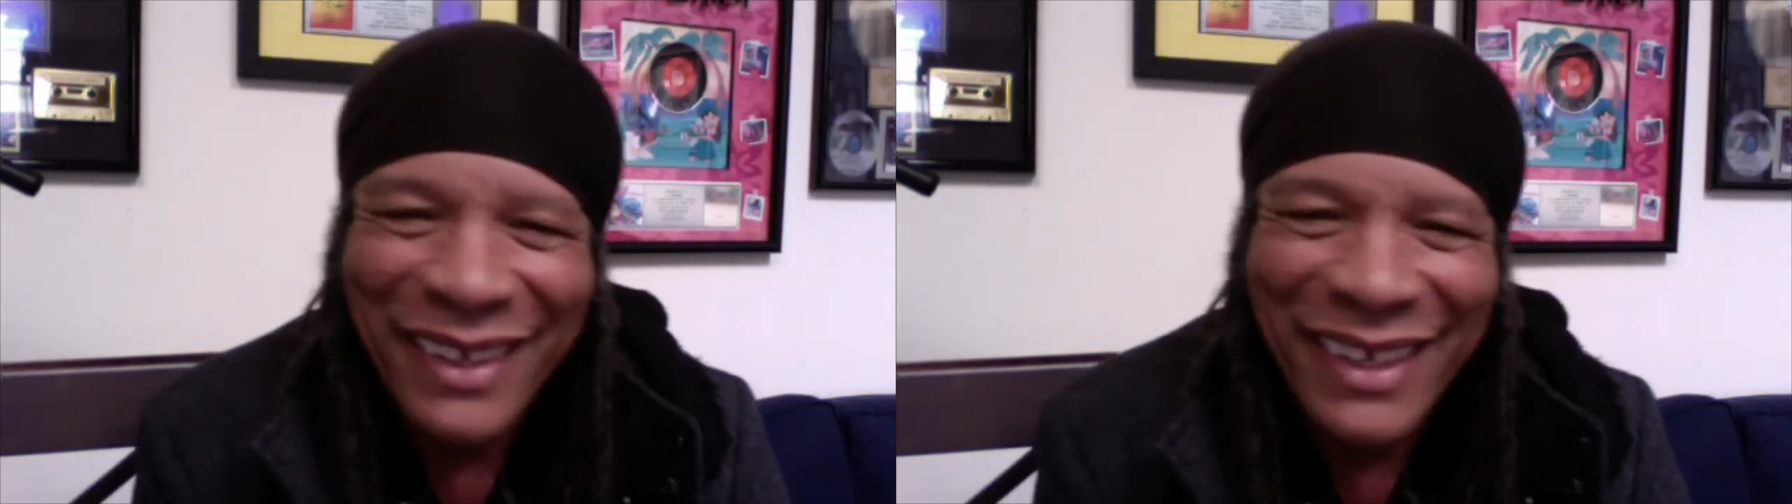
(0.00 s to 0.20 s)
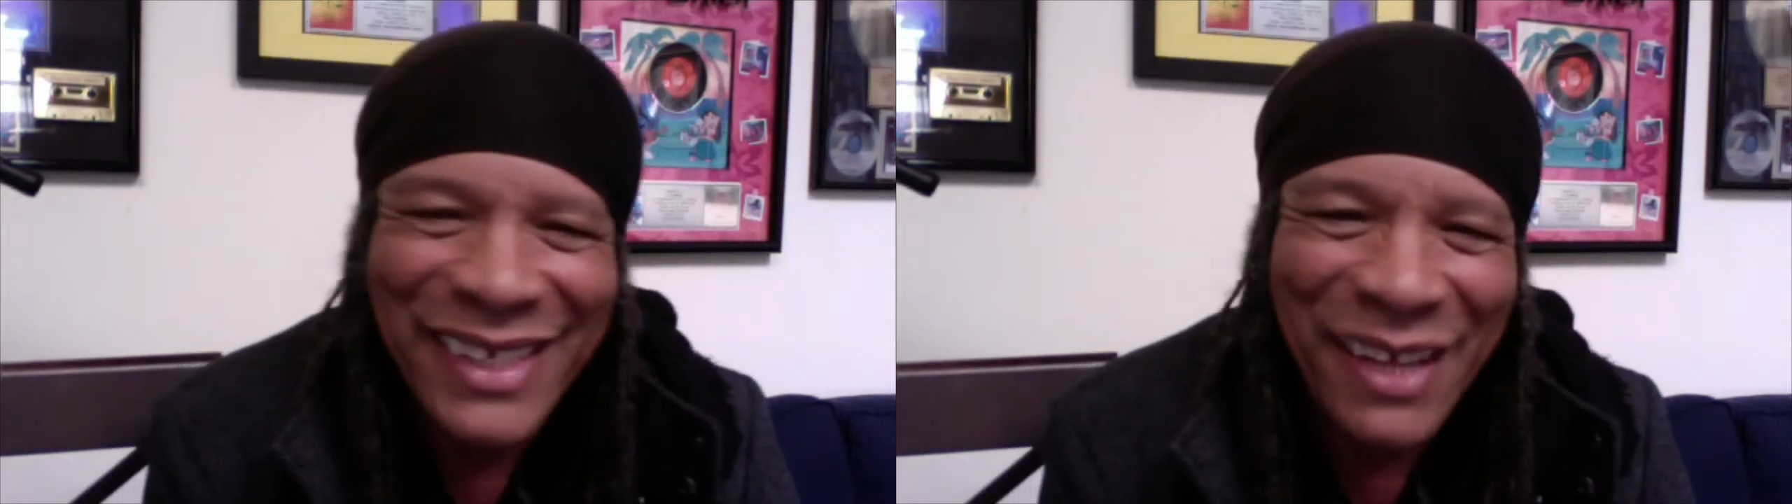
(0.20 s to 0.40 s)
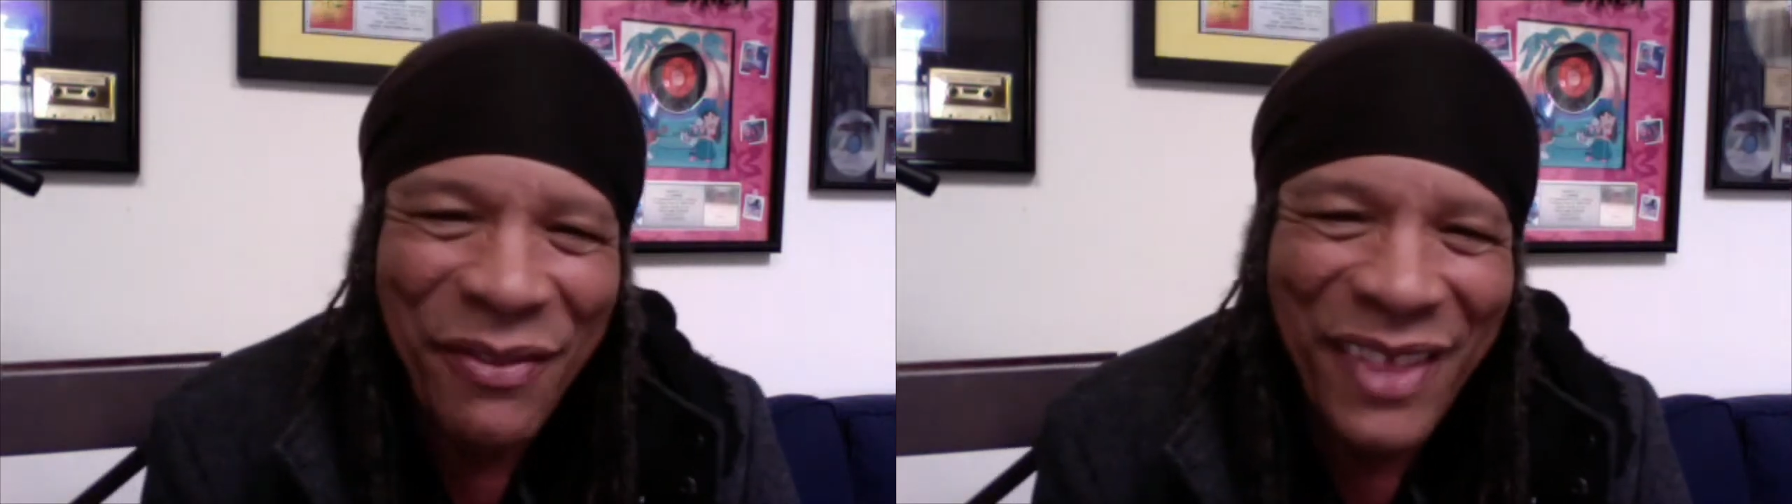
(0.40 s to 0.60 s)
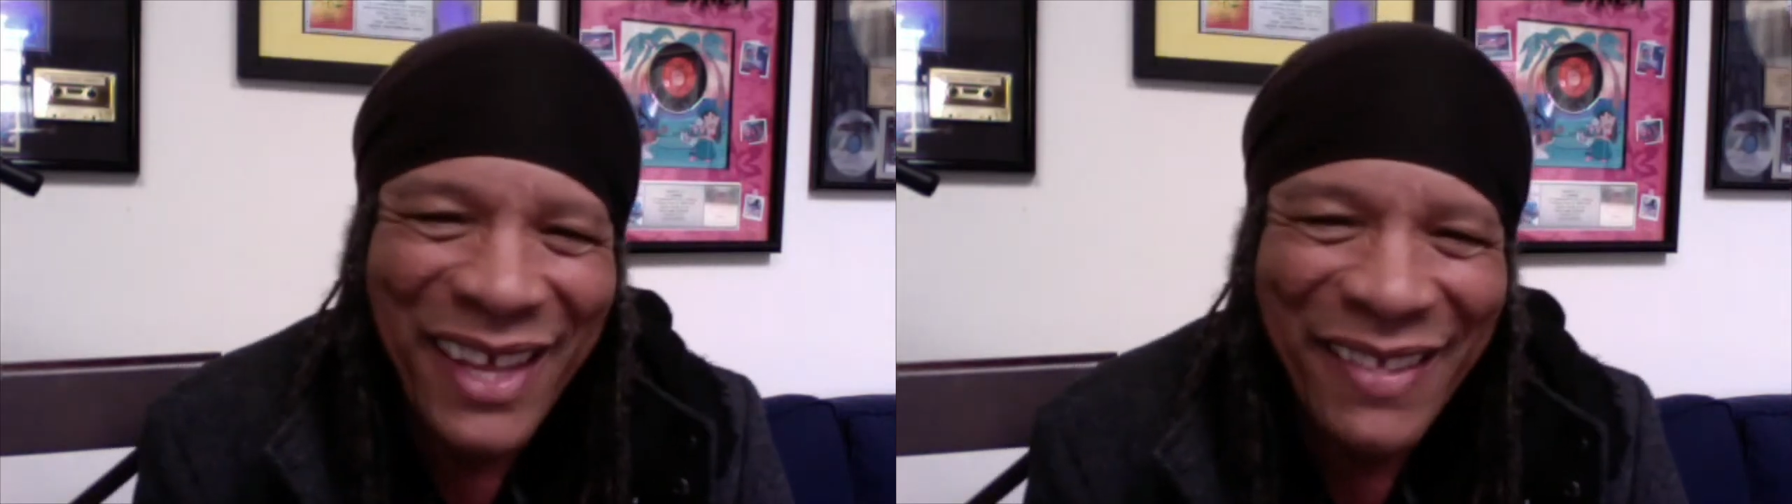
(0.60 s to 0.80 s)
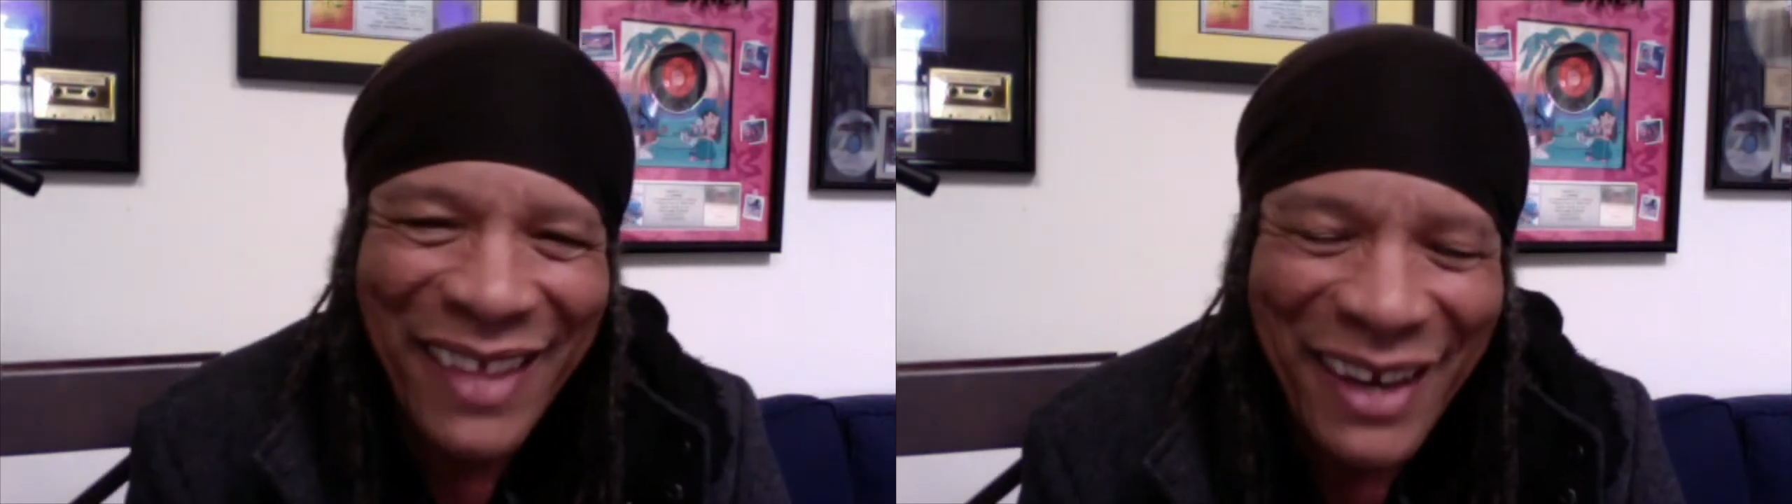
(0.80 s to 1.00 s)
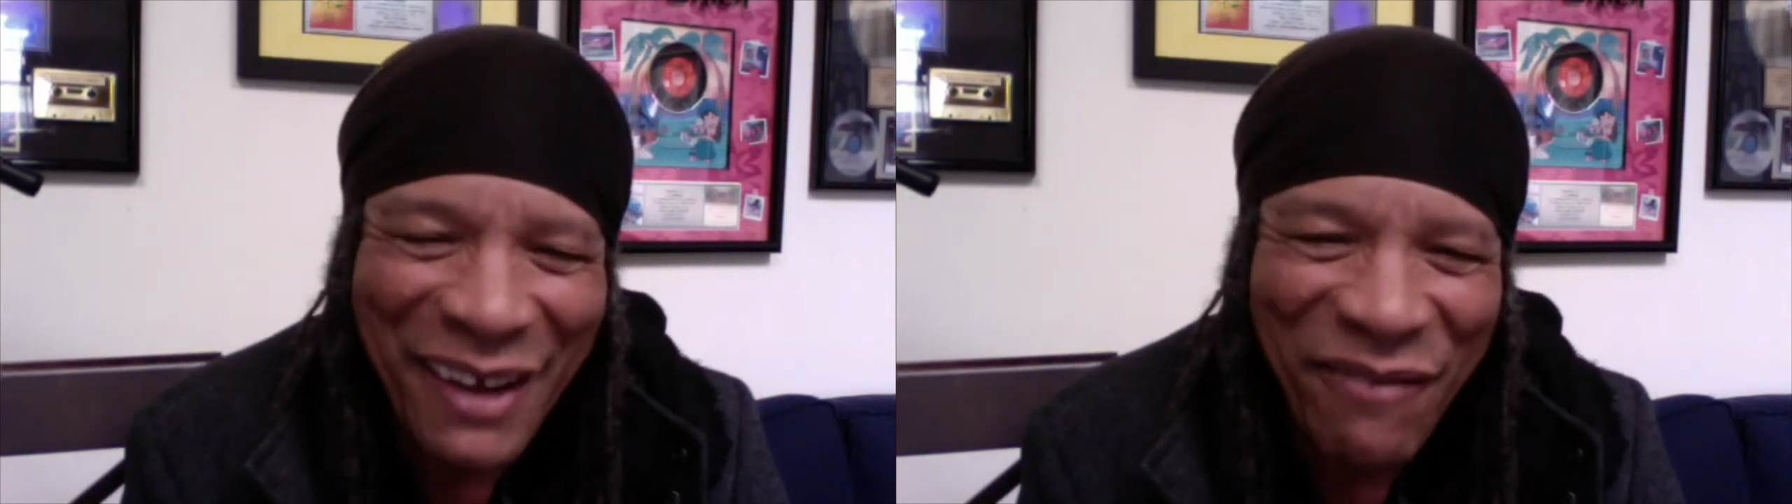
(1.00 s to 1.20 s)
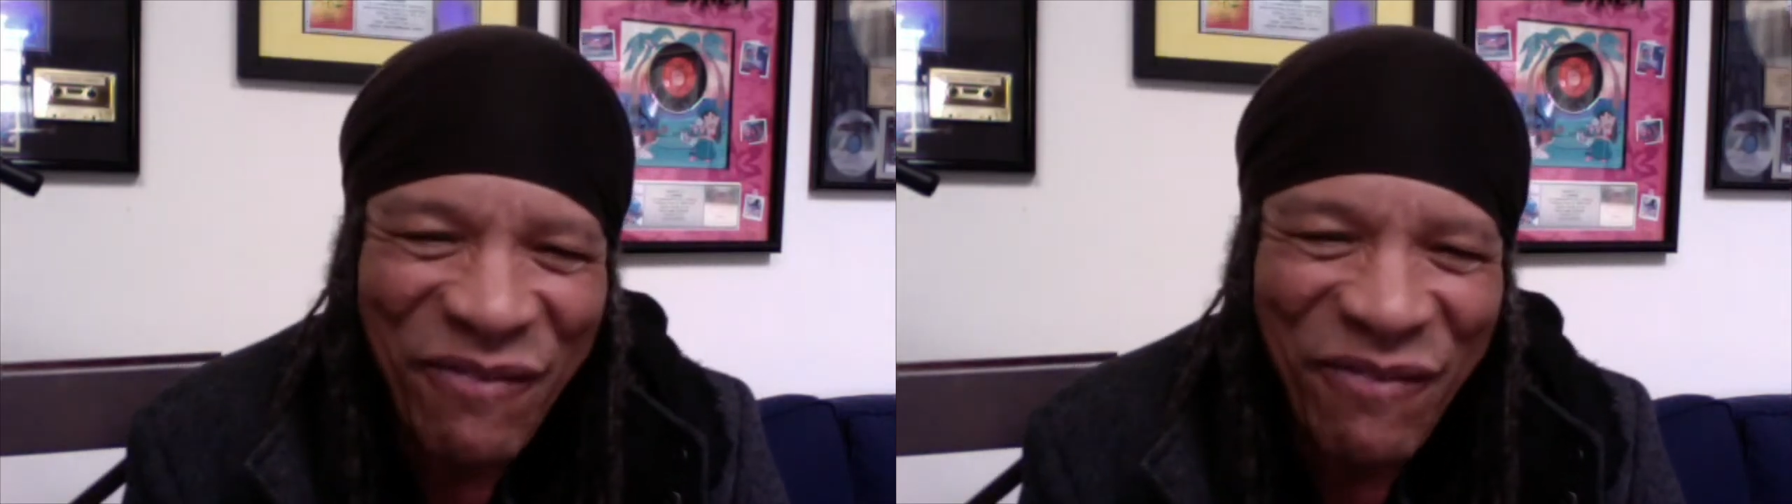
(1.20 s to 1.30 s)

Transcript: It's the thing that I've